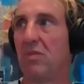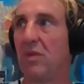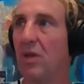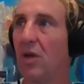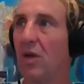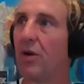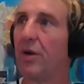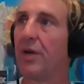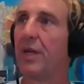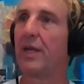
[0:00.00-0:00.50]

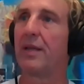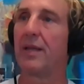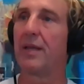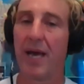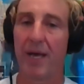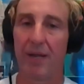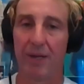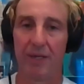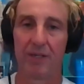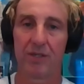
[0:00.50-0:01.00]
learning
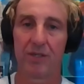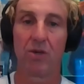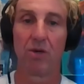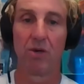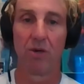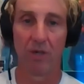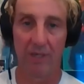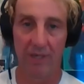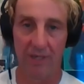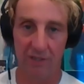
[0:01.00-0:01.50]
that as
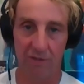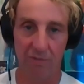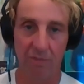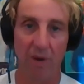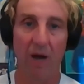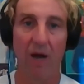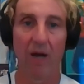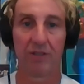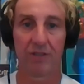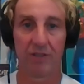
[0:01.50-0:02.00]
early as
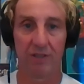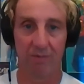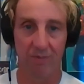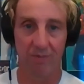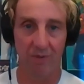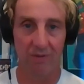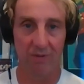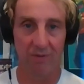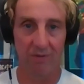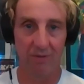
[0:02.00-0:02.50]

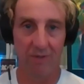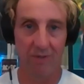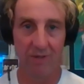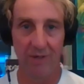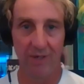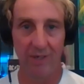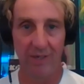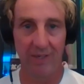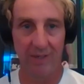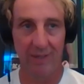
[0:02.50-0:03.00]
possible,
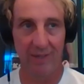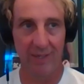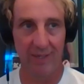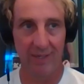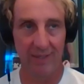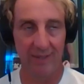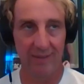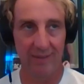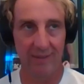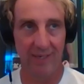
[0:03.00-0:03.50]
learning
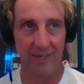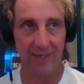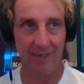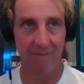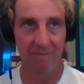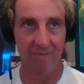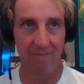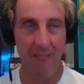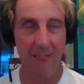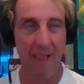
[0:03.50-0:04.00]
that
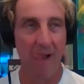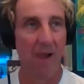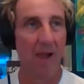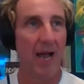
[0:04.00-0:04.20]
um,